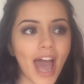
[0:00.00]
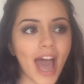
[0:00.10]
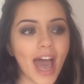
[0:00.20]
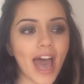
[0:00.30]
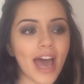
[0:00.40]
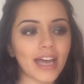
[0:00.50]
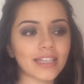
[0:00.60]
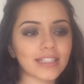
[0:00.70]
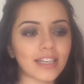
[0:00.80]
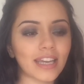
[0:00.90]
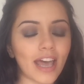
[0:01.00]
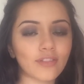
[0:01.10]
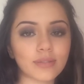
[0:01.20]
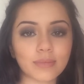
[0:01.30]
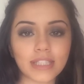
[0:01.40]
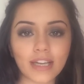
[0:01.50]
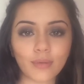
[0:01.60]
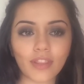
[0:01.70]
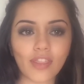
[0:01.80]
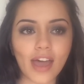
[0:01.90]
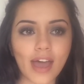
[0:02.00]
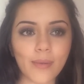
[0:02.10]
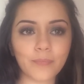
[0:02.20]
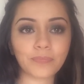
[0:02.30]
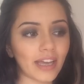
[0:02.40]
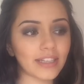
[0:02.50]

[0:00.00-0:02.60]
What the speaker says: and gonna have some dinner with them.